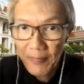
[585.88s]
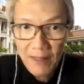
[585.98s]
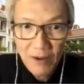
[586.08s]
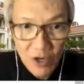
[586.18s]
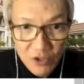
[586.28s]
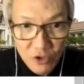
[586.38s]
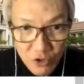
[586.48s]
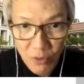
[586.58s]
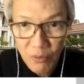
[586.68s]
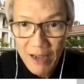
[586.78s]

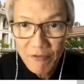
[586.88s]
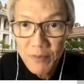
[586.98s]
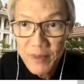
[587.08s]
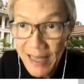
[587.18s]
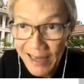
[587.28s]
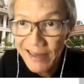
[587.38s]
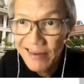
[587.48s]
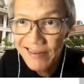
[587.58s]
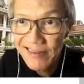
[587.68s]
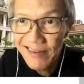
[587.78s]
control have to be done.
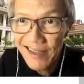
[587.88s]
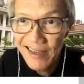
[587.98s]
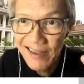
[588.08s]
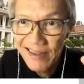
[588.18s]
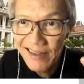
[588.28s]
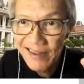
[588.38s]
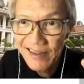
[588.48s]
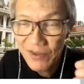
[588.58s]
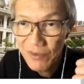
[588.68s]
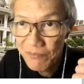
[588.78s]
Okay.
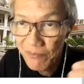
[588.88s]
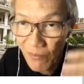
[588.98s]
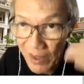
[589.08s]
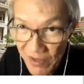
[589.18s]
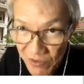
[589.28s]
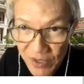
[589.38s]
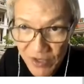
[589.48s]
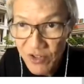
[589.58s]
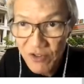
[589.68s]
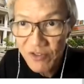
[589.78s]
So one is
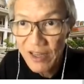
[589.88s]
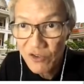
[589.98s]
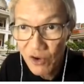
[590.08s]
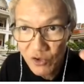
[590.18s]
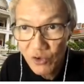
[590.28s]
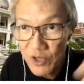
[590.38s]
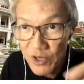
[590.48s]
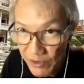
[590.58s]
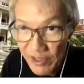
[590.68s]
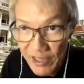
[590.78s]
registered, control unit
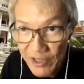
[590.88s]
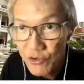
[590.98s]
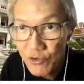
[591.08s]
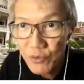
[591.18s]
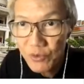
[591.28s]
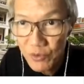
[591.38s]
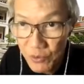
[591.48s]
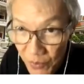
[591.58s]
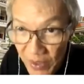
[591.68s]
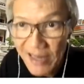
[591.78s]
already issue to
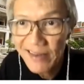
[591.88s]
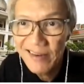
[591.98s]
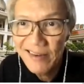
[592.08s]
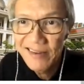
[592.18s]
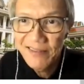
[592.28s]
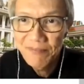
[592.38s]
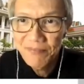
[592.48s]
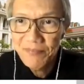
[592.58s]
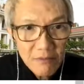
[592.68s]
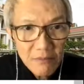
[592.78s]
read.
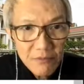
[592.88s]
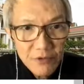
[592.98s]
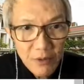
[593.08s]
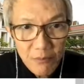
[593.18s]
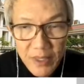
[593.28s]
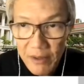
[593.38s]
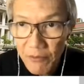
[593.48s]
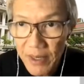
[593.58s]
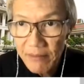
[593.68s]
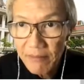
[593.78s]
So we
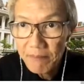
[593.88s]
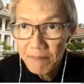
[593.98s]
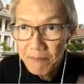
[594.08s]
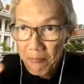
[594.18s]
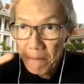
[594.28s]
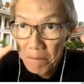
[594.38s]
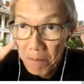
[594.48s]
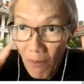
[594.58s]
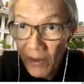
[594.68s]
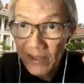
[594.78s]
read
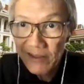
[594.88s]
both